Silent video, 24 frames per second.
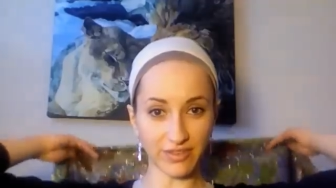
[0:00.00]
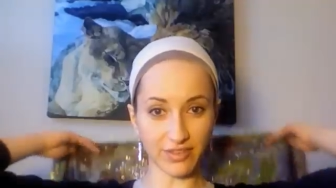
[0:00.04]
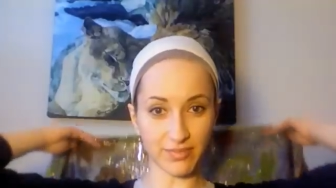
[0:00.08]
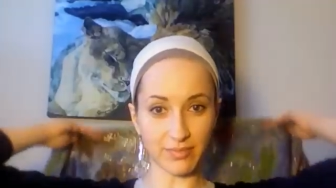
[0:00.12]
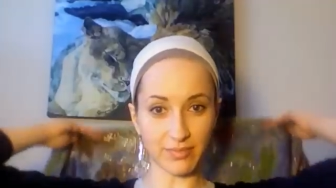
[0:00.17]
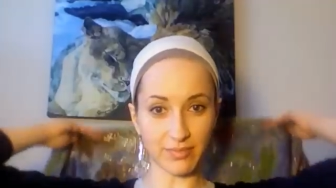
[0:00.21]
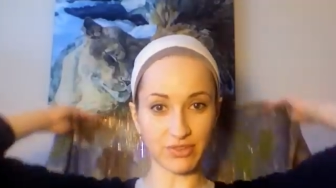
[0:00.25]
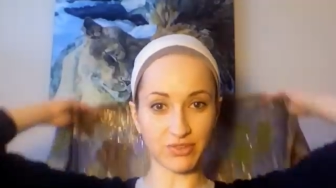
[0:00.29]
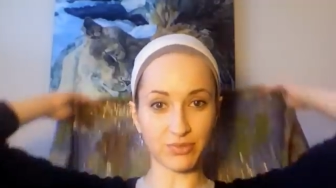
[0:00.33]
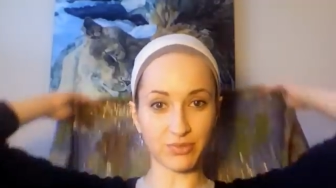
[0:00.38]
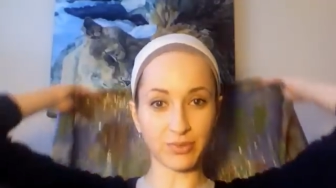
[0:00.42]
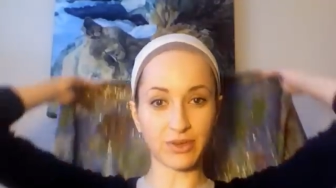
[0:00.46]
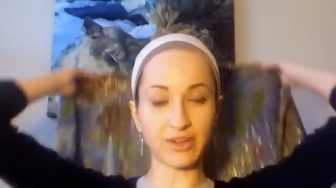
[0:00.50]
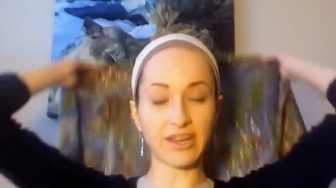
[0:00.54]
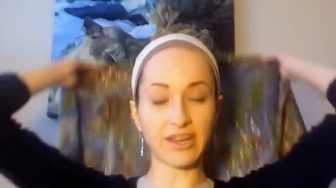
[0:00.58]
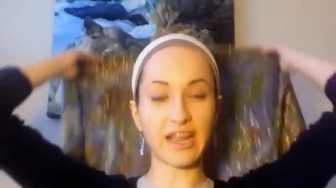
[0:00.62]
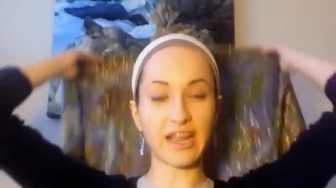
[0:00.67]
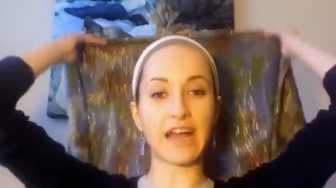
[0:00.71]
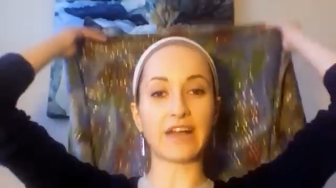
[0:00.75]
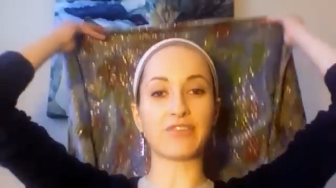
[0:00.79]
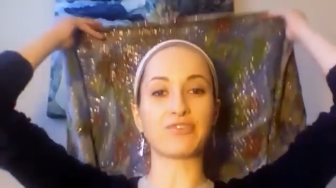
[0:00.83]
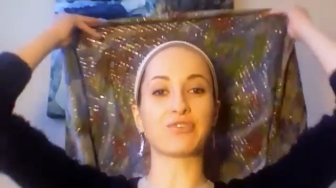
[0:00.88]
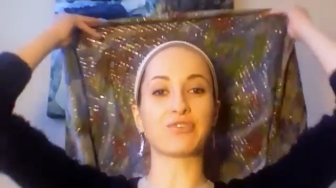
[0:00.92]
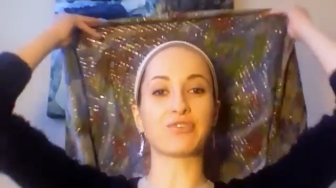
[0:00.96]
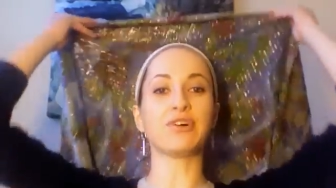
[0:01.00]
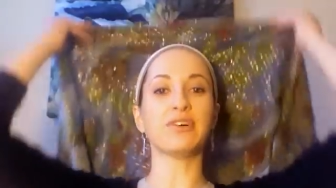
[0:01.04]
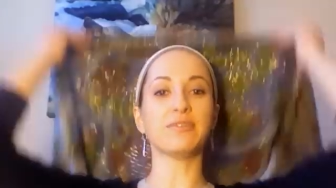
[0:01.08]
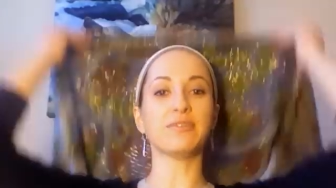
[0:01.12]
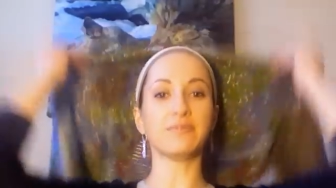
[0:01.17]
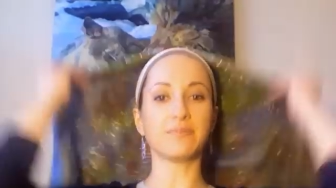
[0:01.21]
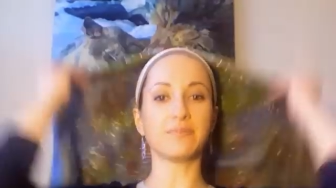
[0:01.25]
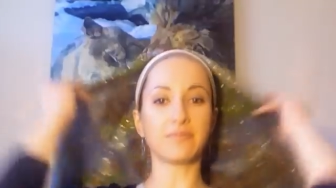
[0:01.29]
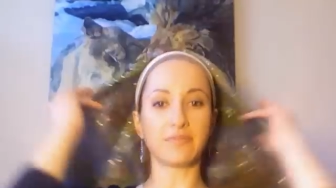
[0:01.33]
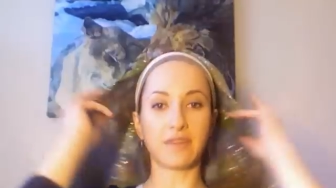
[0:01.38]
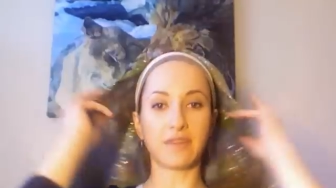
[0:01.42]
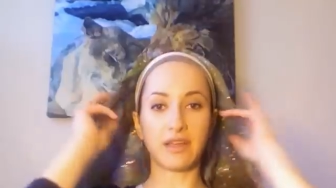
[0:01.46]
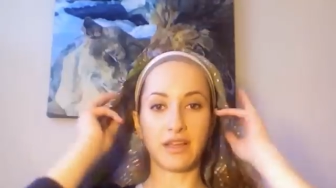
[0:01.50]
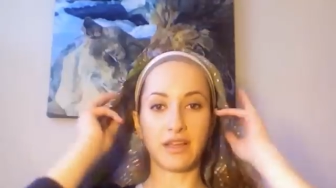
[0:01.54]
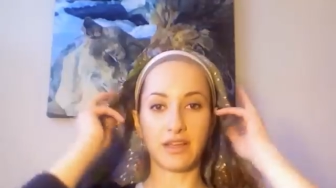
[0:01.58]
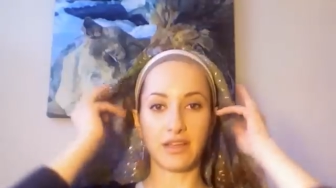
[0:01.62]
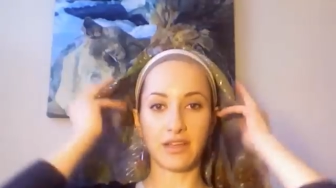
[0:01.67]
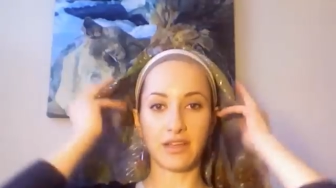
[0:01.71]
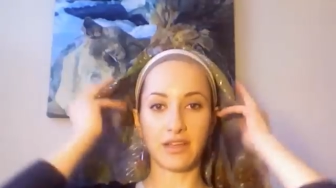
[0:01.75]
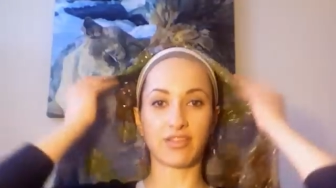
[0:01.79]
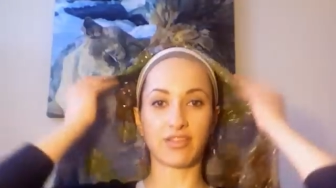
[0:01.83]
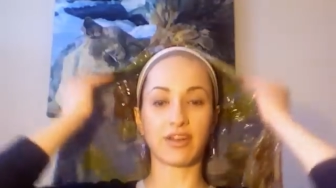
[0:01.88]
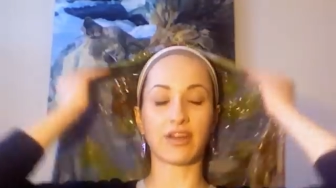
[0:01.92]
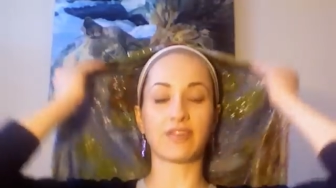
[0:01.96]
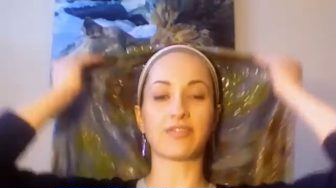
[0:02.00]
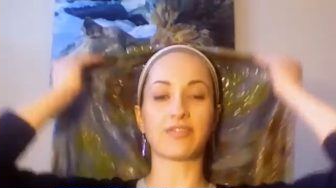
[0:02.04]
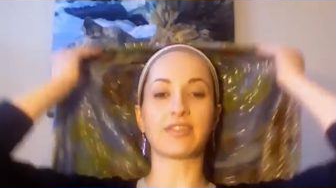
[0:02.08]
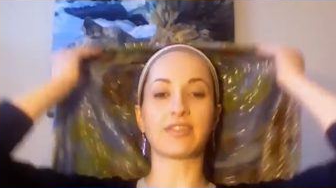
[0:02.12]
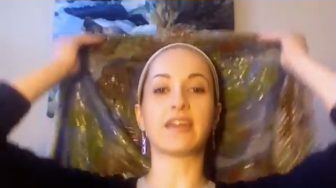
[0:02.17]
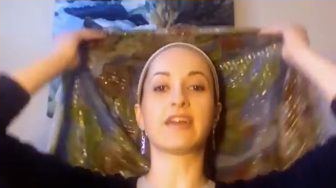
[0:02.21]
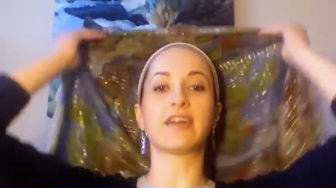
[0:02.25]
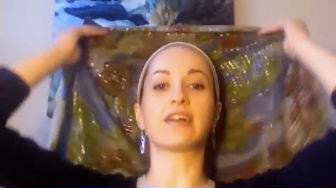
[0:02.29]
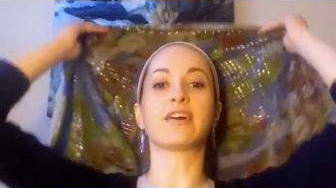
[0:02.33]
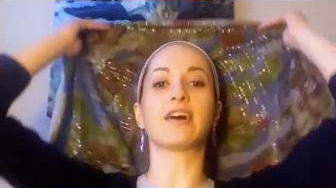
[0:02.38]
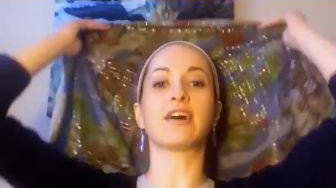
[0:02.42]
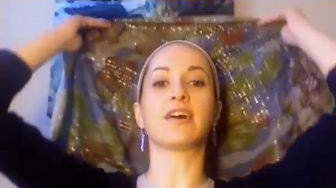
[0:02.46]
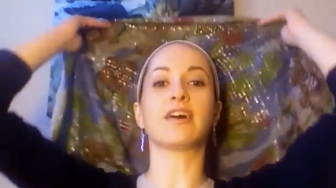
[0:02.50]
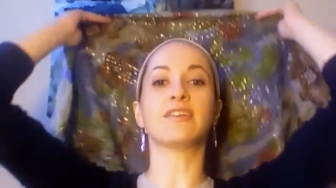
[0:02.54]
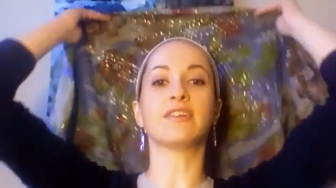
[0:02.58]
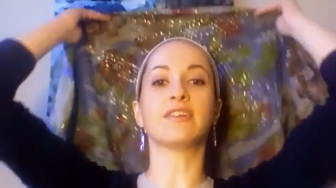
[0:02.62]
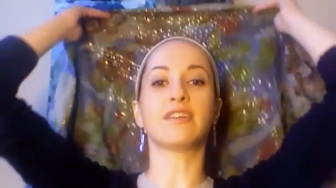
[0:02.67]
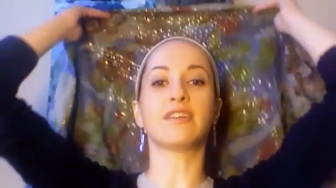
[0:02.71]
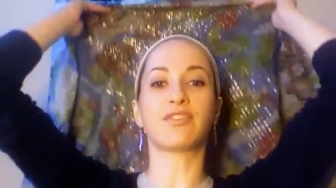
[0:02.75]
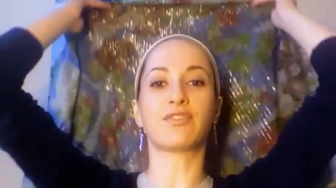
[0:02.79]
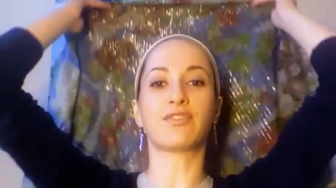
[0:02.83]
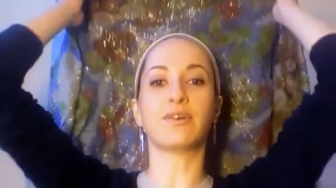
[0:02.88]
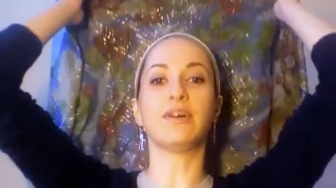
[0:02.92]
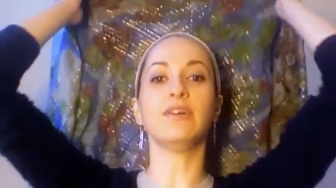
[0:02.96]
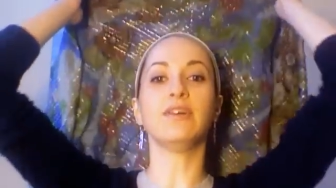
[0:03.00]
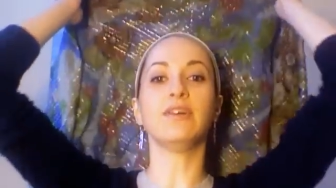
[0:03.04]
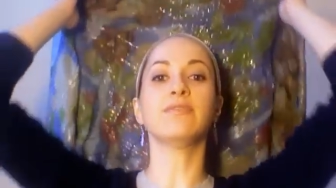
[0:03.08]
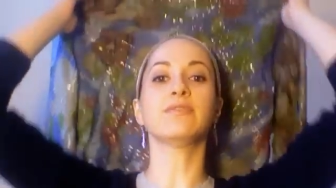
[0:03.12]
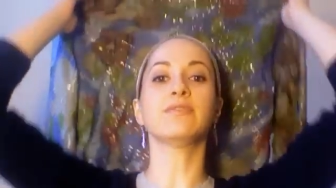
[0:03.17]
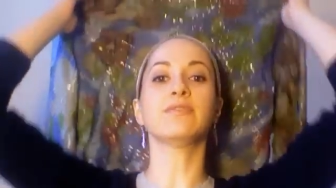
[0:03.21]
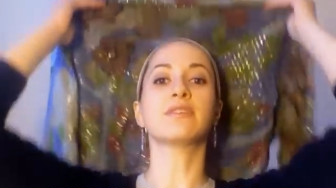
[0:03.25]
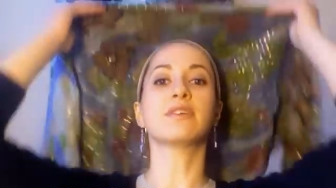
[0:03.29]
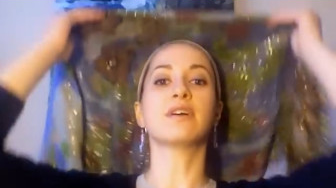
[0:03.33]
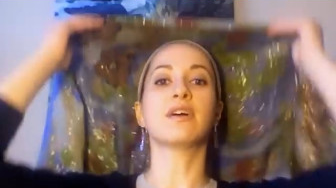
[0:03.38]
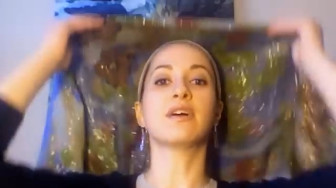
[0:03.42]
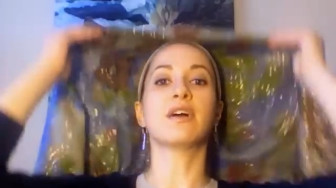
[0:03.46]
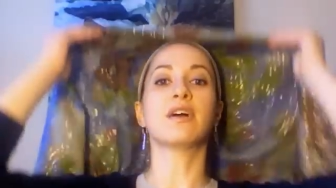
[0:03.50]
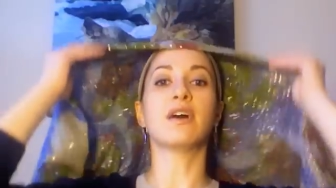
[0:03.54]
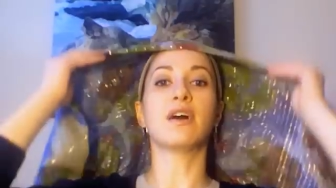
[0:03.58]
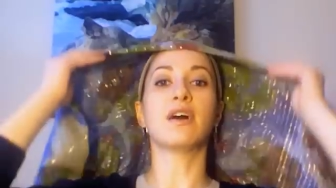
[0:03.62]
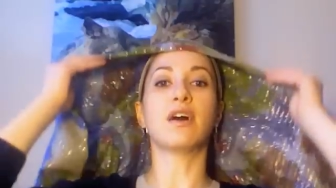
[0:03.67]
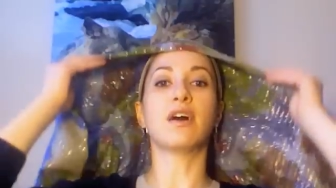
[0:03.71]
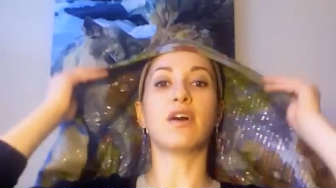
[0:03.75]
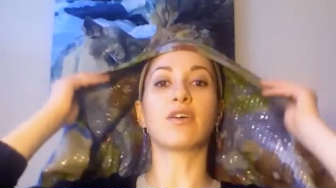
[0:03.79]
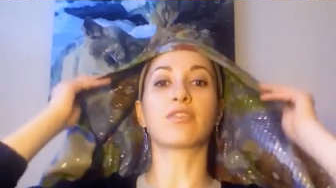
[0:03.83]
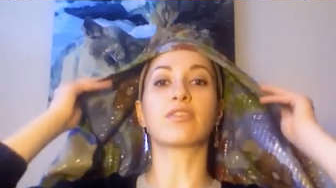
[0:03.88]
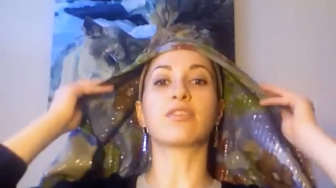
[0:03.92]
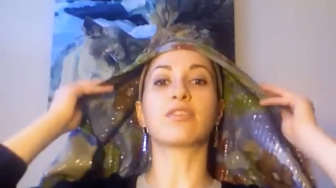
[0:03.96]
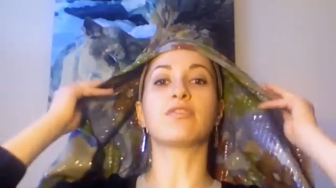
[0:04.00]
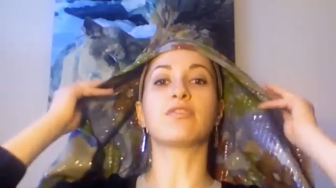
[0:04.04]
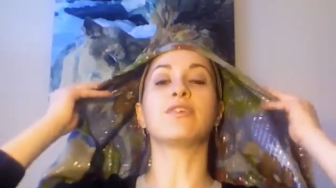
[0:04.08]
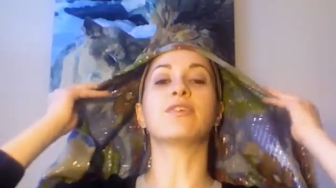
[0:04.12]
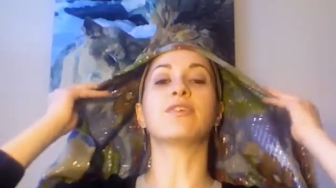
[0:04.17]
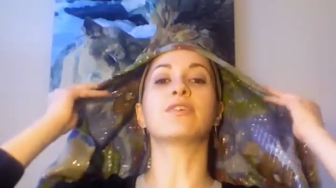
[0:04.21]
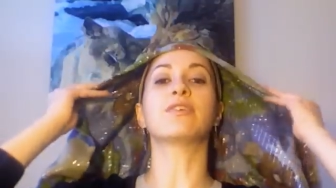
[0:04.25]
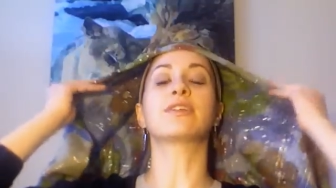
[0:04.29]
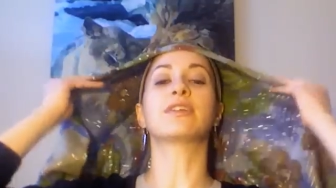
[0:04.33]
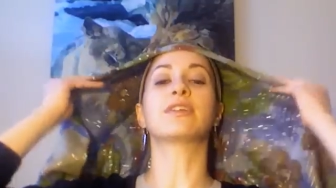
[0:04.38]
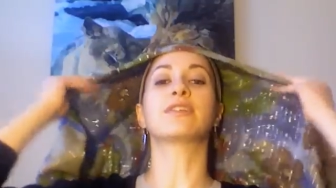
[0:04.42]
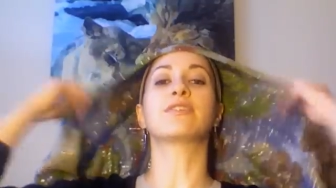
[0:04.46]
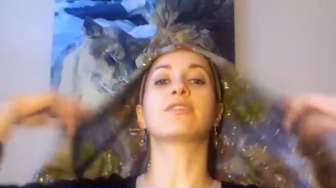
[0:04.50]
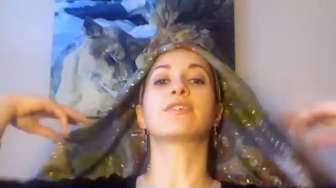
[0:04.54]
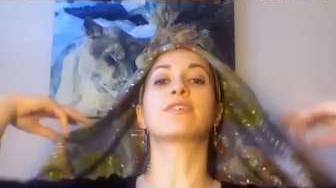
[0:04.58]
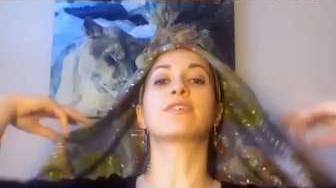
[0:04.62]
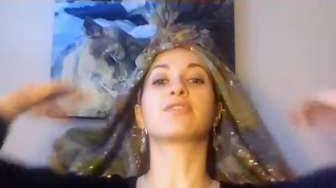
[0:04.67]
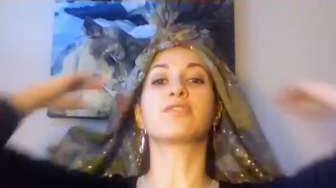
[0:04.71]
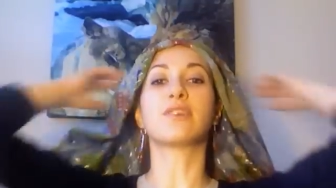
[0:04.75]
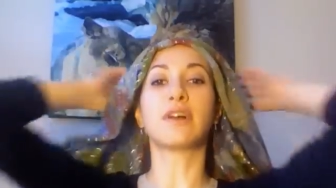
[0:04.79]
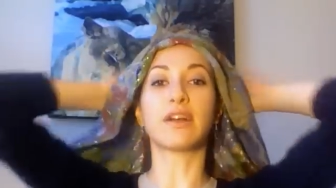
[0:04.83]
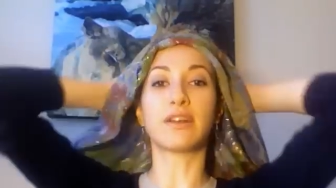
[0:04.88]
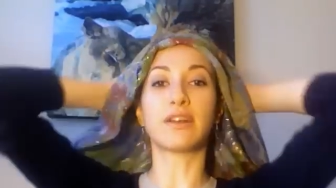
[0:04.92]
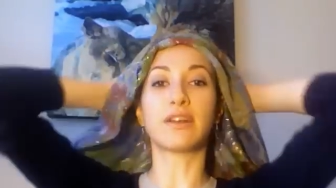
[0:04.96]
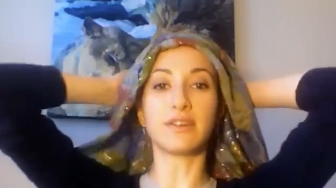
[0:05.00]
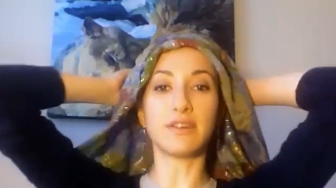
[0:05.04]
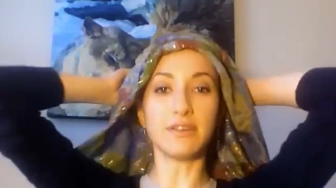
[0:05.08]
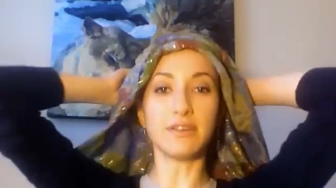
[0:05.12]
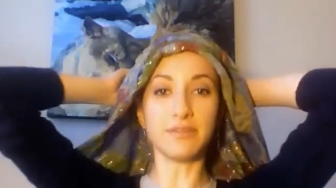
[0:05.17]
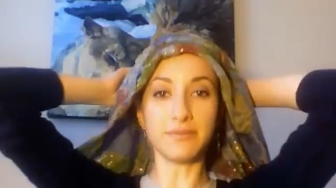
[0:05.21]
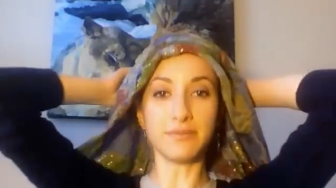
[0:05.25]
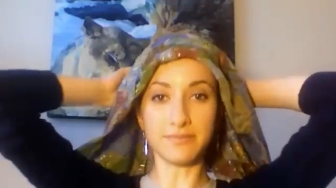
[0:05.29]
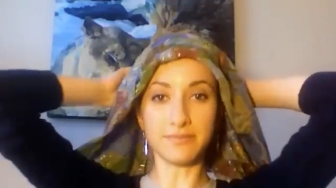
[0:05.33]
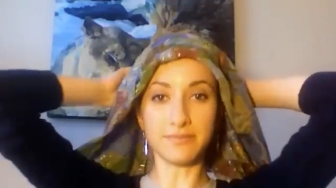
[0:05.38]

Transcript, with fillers: It's much more casual. Scarf that I got in Israel. Also folded into a triangle.